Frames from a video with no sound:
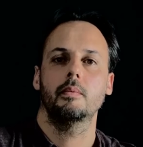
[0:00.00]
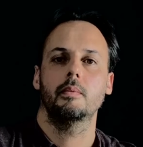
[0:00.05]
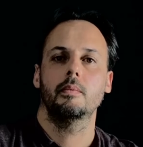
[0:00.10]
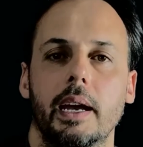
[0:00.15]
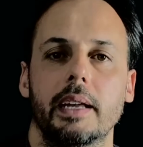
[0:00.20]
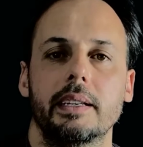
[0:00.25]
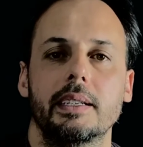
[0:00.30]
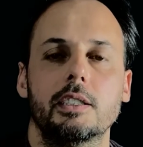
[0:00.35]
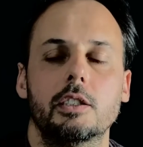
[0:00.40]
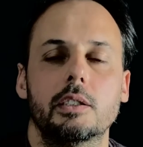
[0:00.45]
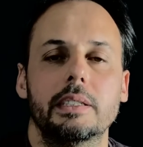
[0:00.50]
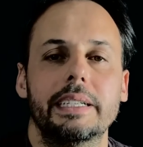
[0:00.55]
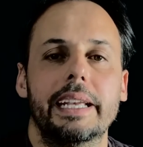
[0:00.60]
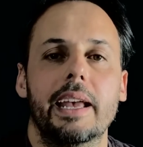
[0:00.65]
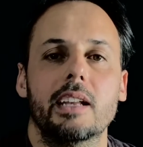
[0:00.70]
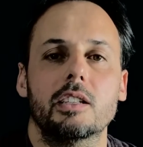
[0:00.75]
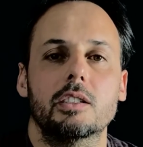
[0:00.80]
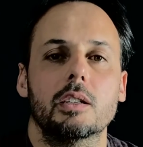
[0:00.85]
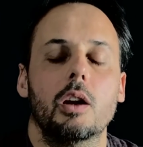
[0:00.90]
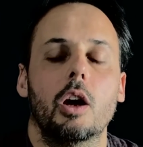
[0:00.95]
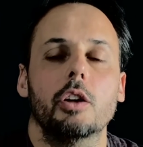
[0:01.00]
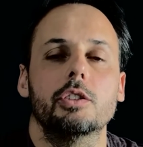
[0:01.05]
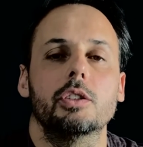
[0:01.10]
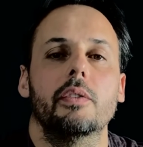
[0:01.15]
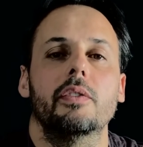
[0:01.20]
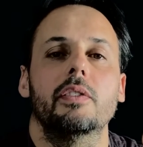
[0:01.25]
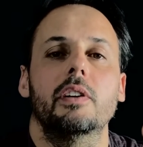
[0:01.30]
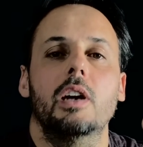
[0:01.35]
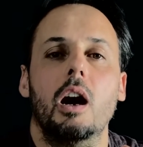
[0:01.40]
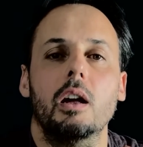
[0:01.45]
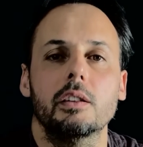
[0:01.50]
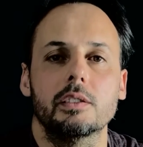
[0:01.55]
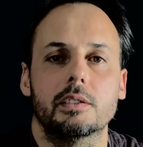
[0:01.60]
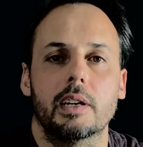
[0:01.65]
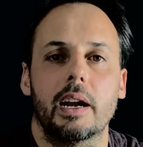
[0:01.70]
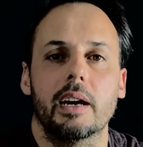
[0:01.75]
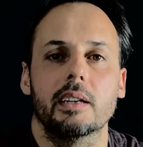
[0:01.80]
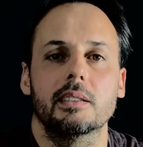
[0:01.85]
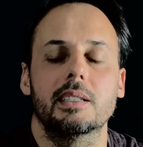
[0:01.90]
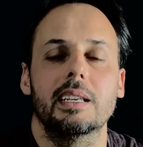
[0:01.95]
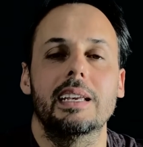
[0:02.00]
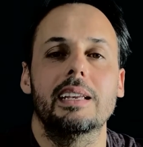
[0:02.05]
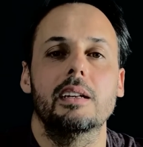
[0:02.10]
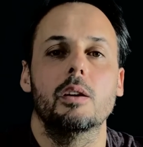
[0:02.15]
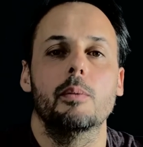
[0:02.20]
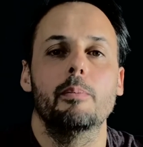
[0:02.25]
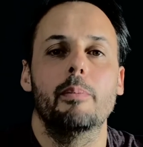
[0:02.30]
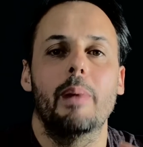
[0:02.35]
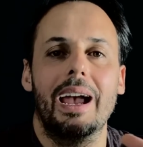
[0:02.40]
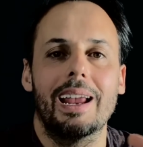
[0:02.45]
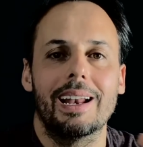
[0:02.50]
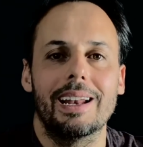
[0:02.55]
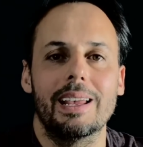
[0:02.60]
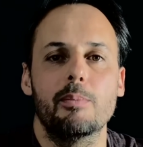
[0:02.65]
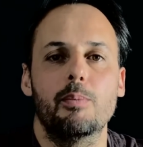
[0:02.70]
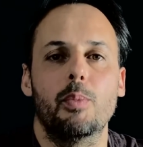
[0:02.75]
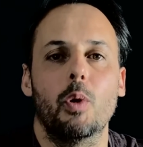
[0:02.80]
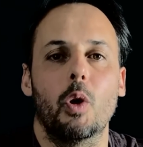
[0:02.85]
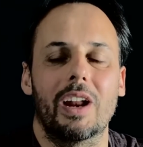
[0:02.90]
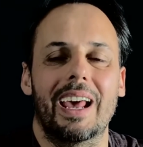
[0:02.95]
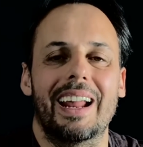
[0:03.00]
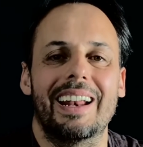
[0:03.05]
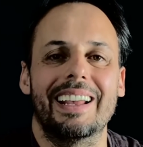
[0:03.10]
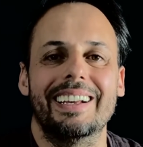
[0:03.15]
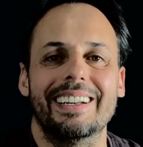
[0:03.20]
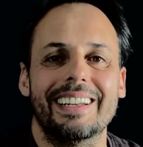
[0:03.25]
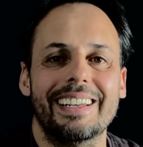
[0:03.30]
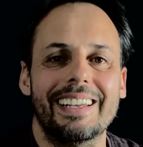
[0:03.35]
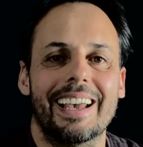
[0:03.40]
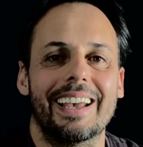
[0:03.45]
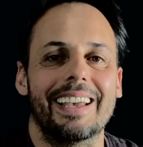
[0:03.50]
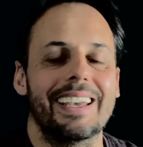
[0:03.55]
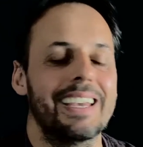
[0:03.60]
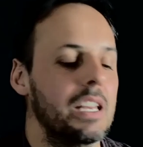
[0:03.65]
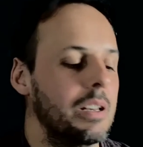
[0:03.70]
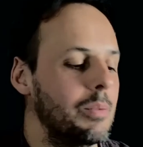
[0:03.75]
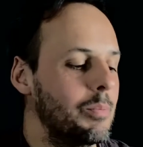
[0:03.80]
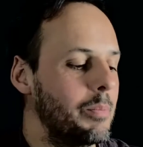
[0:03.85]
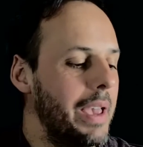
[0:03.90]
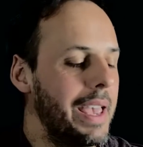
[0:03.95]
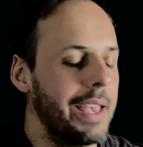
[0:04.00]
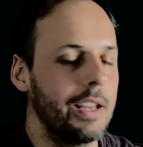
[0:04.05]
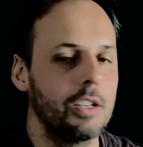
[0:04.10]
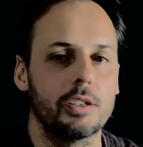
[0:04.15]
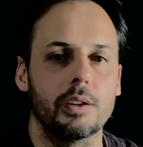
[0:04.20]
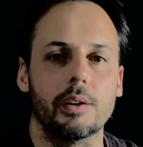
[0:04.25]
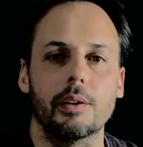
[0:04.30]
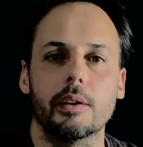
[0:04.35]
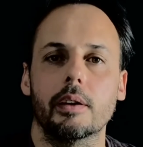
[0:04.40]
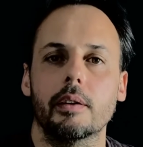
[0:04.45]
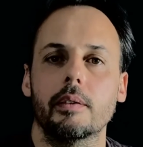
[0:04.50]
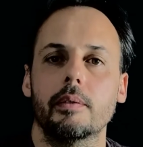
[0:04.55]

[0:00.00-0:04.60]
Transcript: And it creates a lot of contrast in a baile por alegría in major.